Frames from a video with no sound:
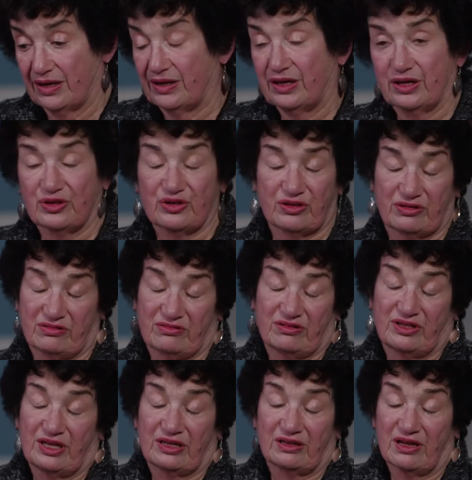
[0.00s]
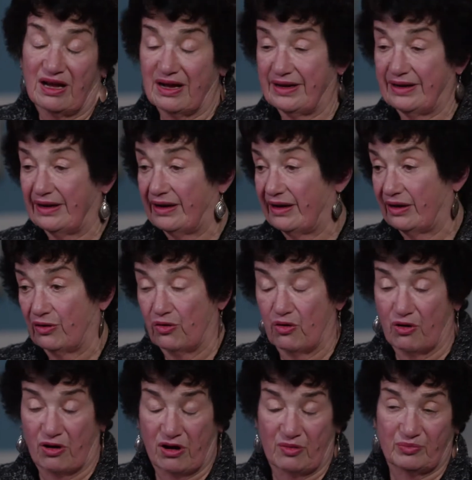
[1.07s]
is declining
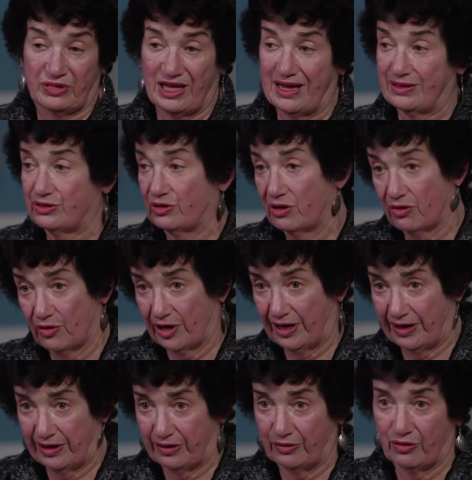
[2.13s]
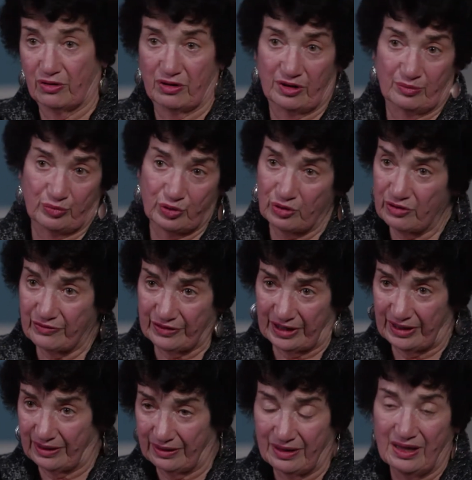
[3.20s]
or plateauing or
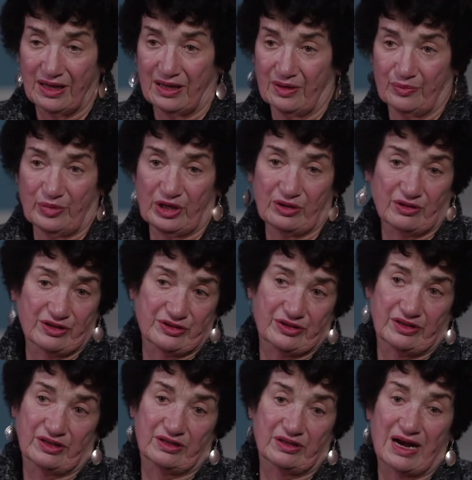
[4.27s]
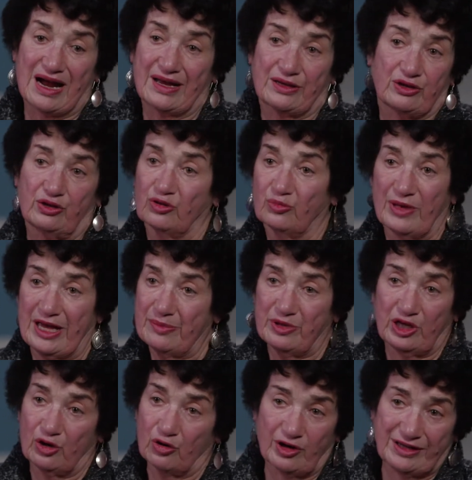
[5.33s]
improving because their IQ may
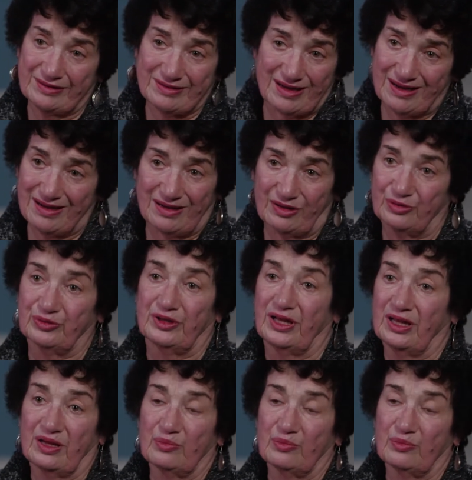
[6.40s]
be going down,